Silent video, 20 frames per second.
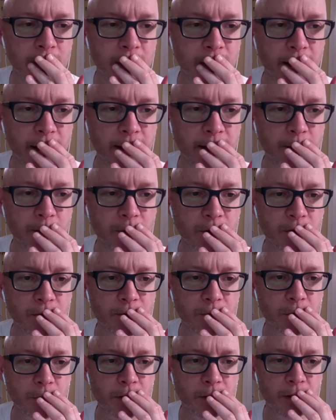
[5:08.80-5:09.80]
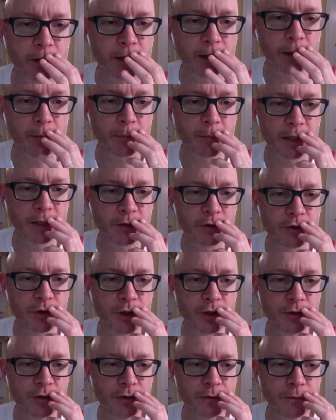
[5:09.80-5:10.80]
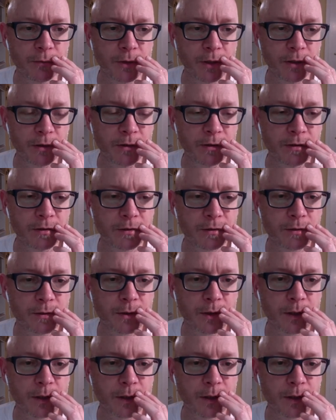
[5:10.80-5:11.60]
and I'm looking for anything that may justify this.